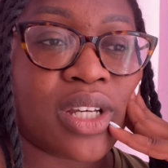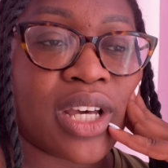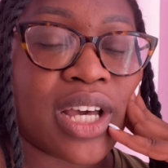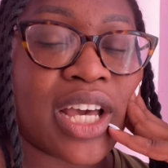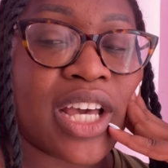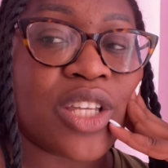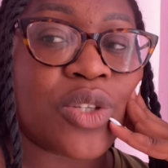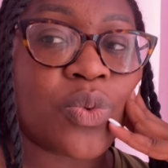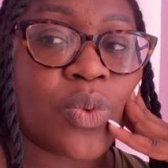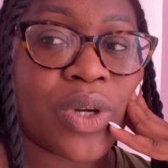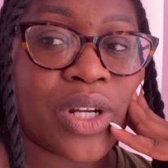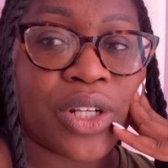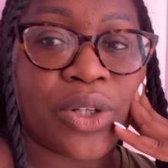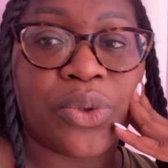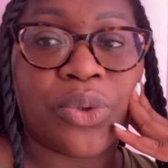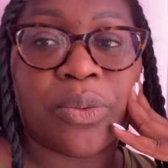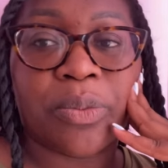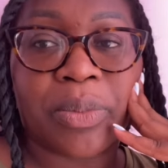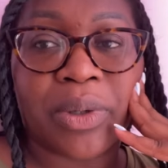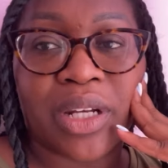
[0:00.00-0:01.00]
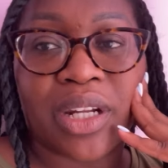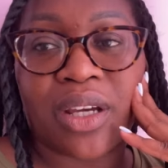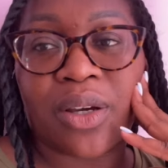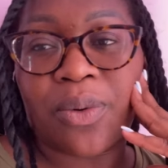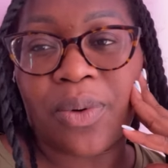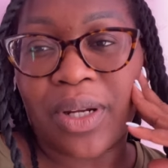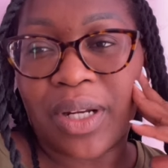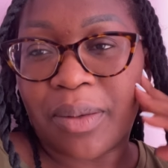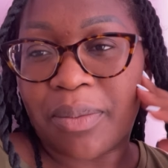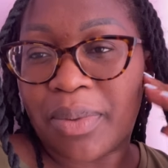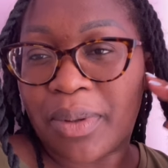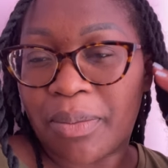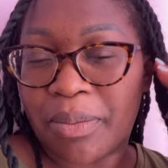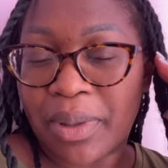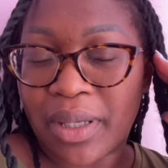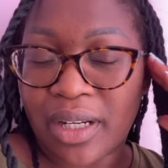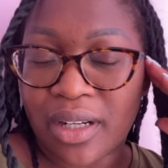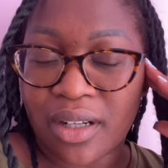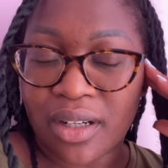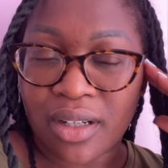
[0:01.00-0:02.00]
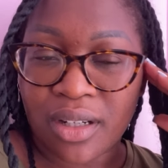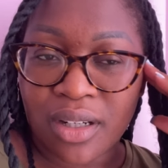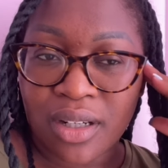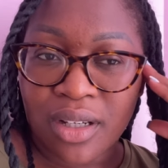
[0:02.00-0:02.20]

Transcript: I just want to do better. I want to be better